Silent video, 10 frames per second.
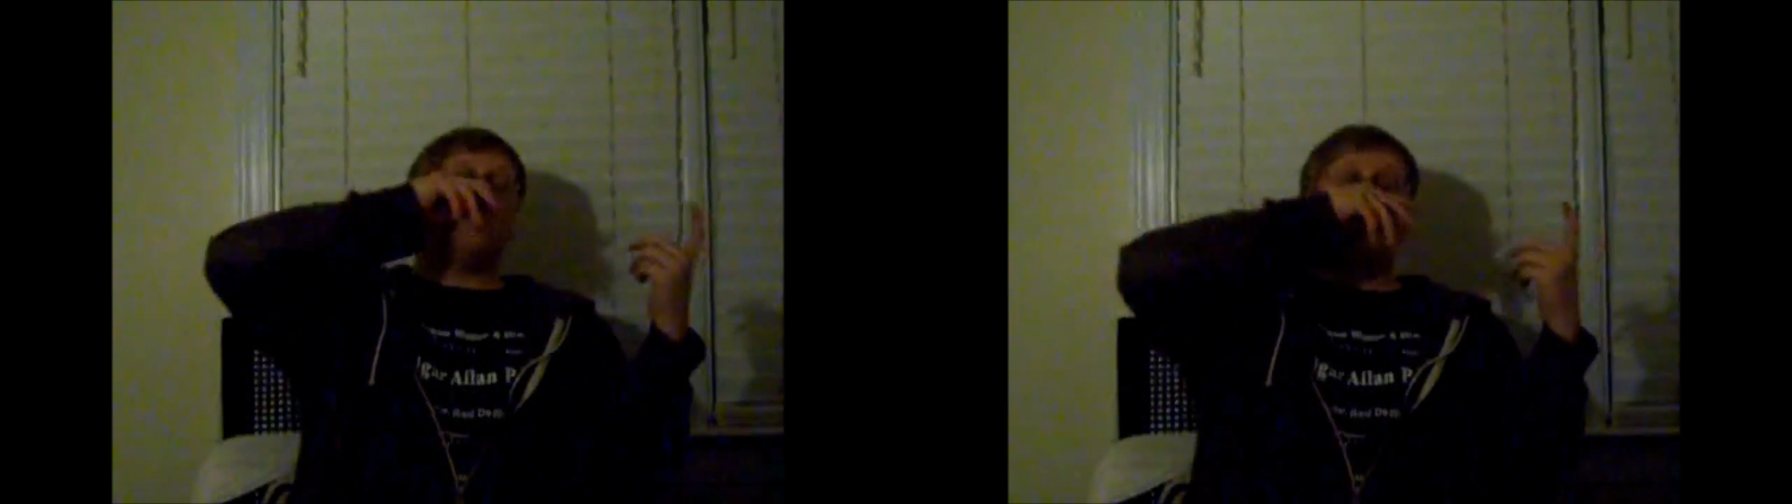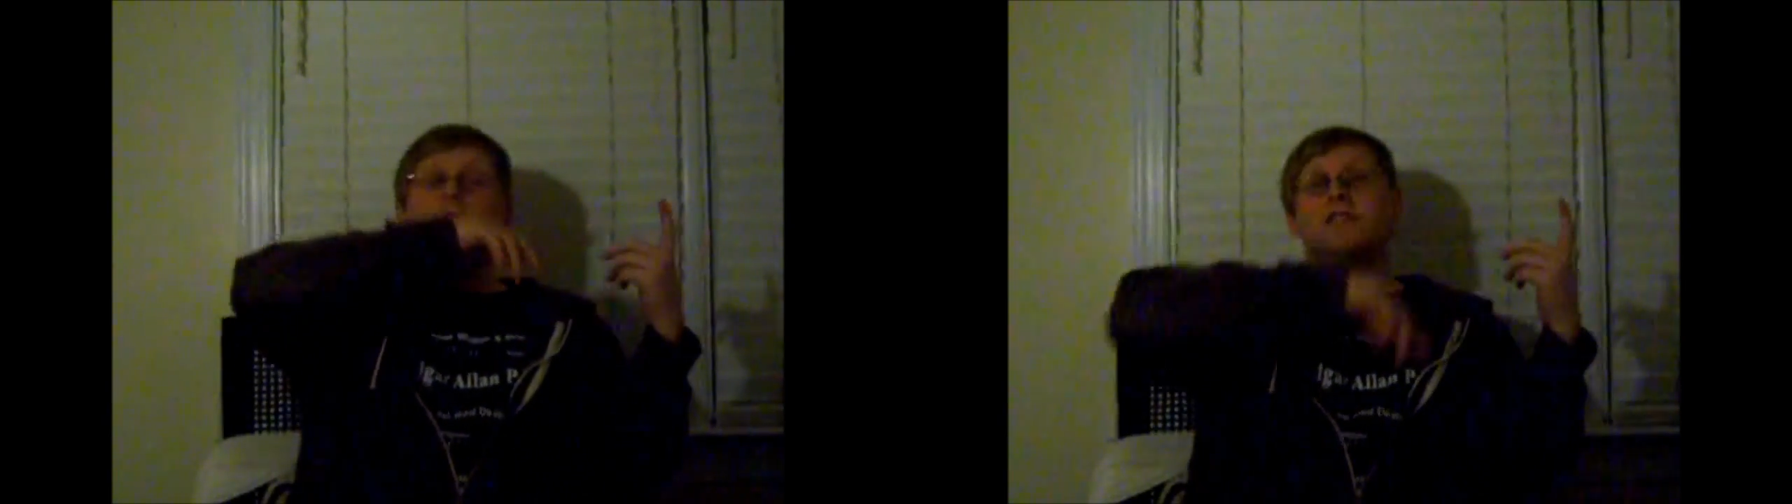
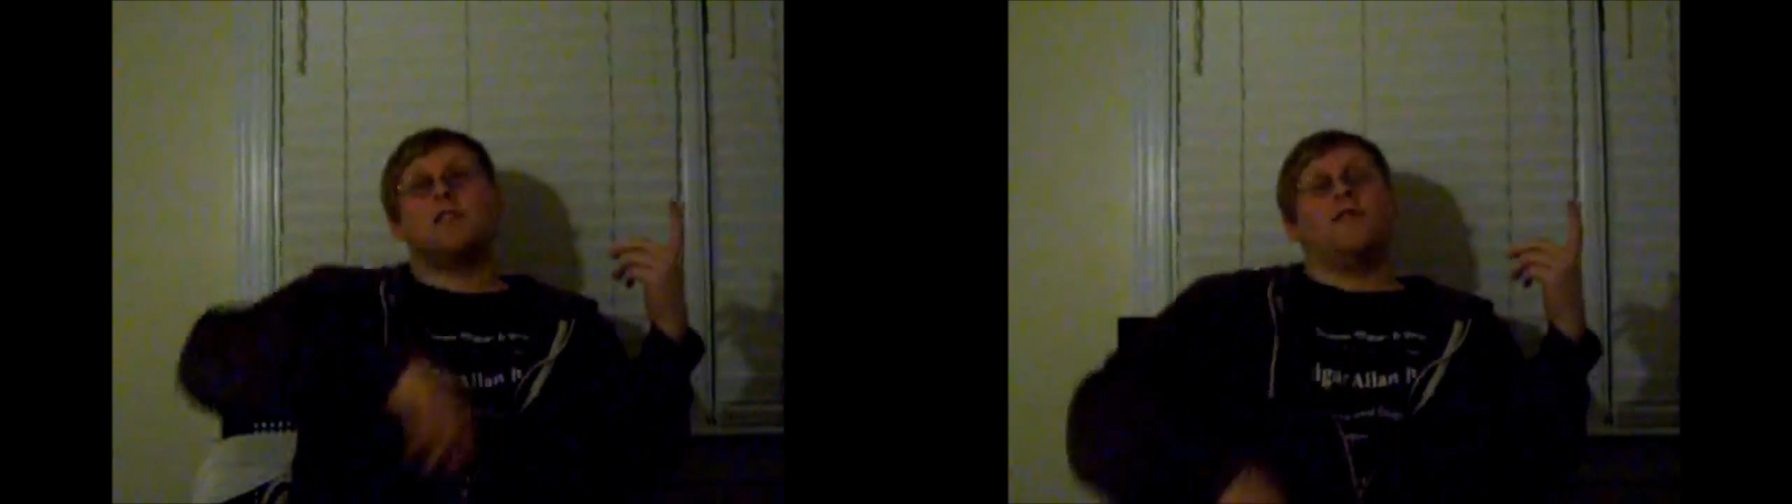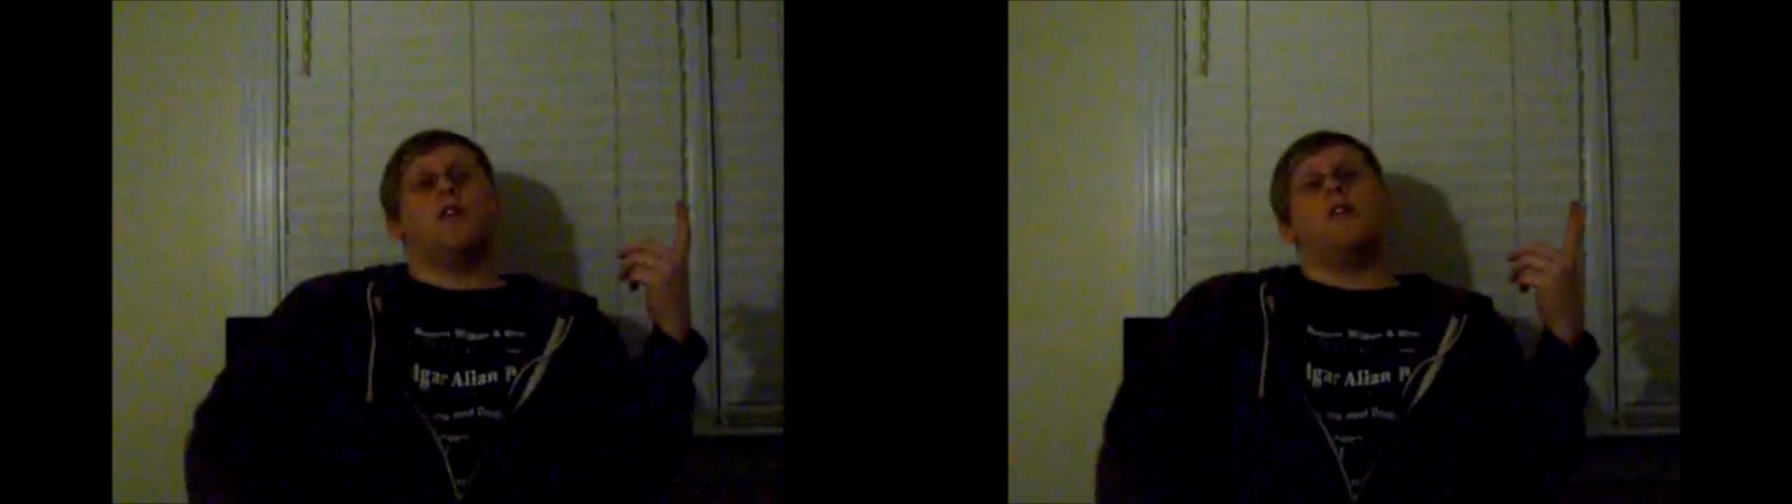
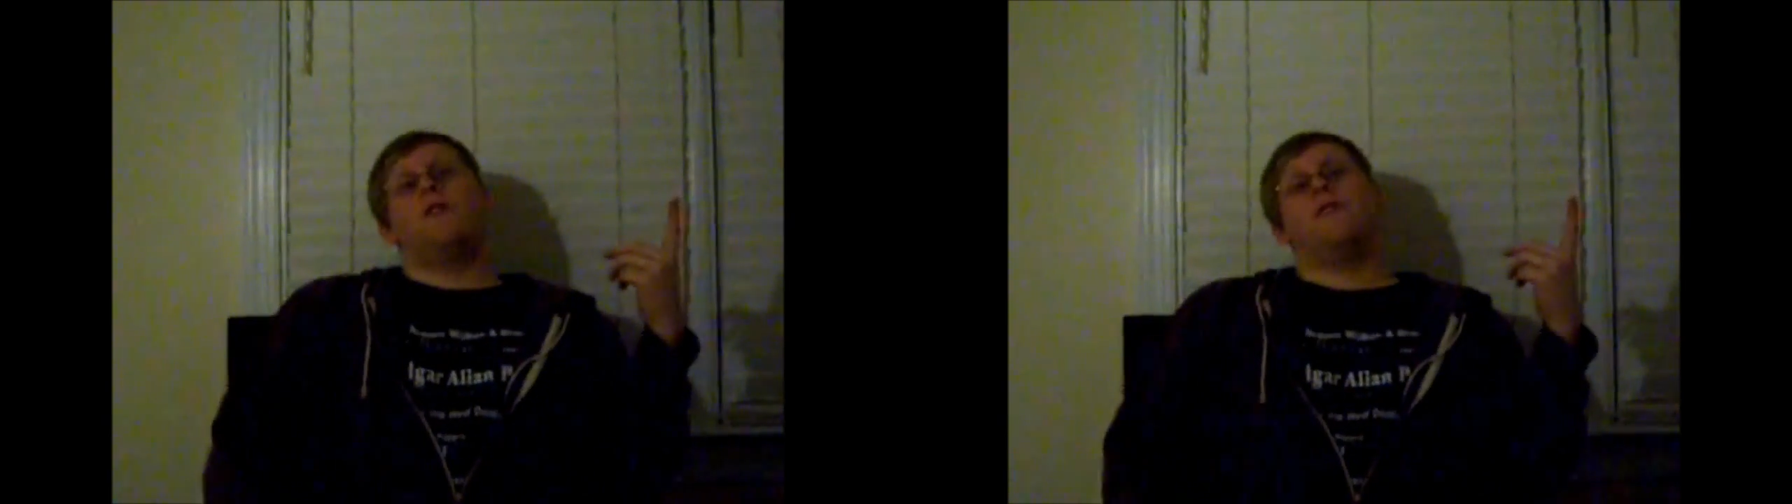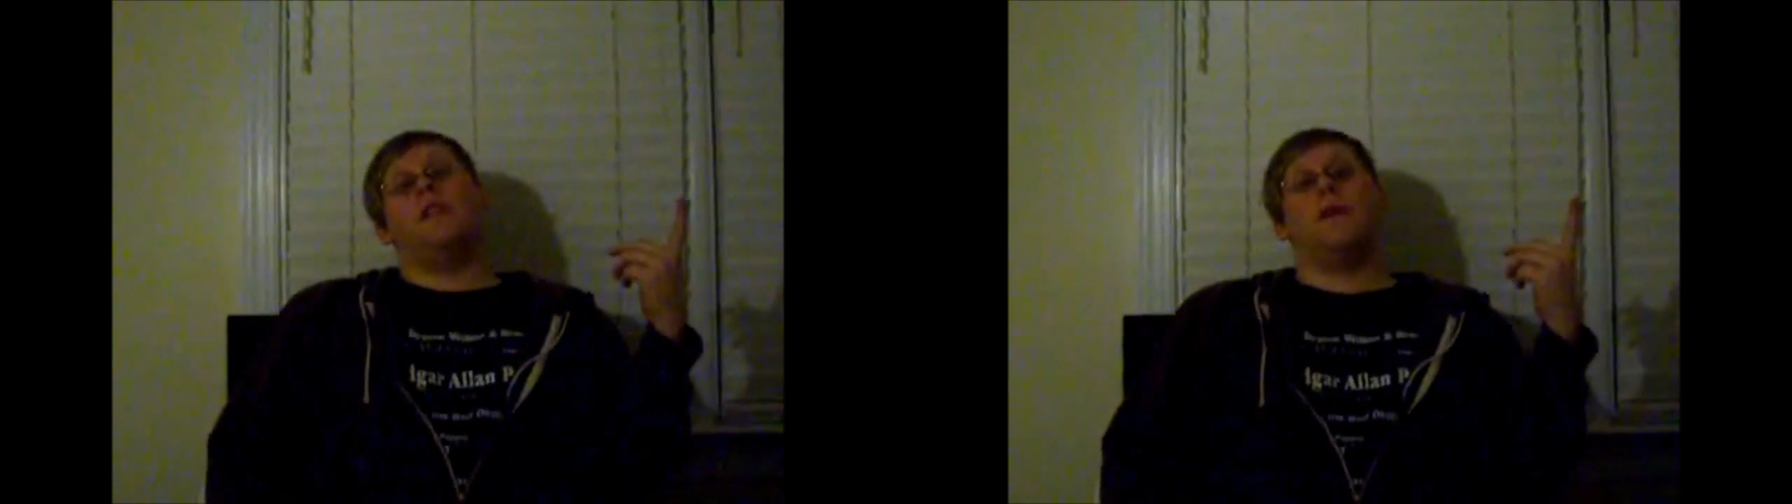first of all,
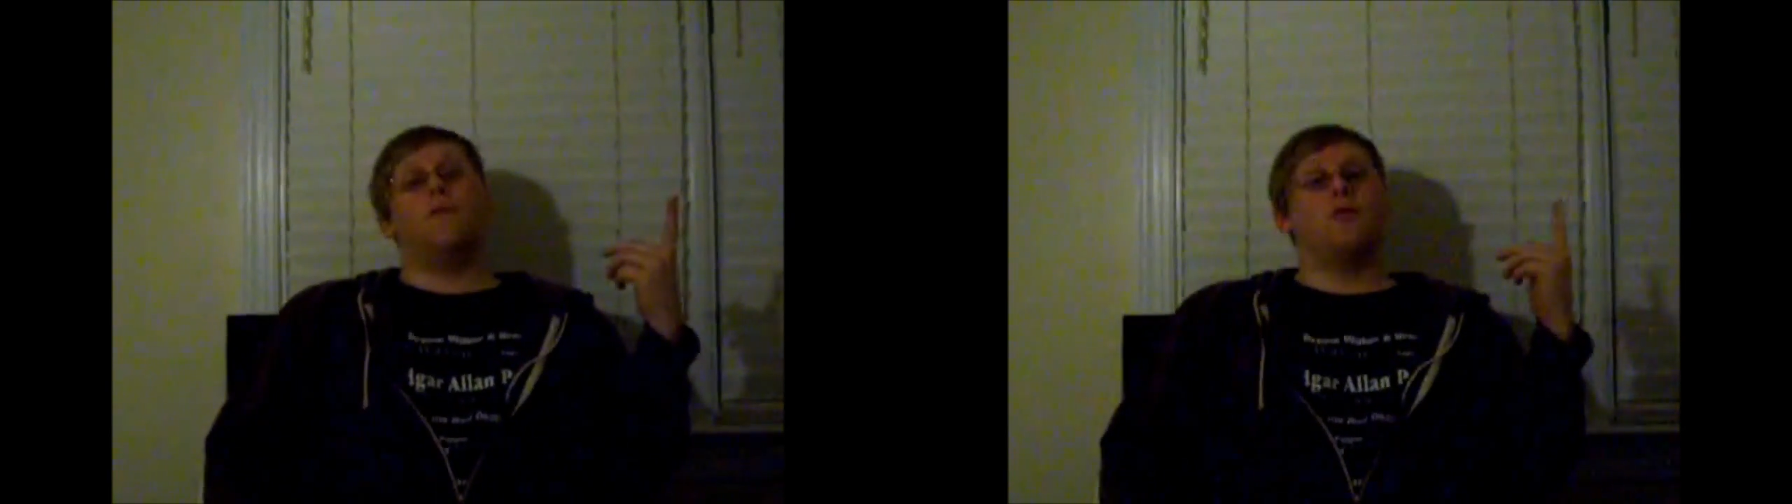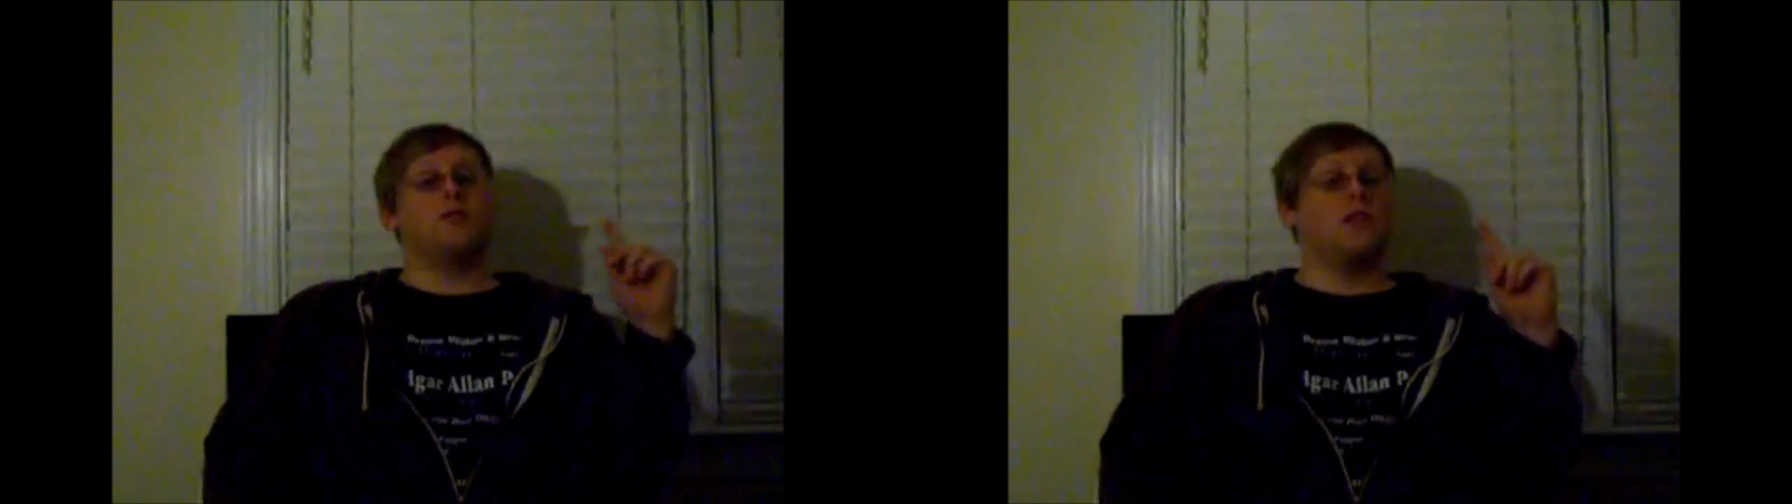
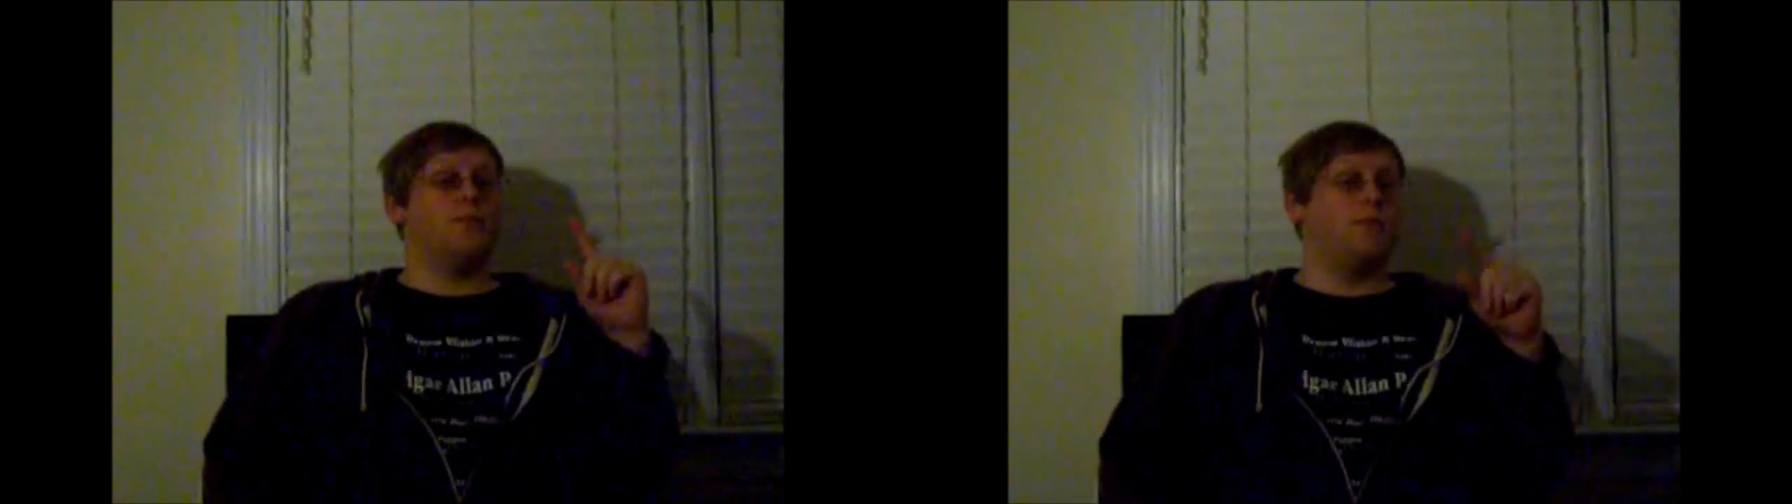flame wars are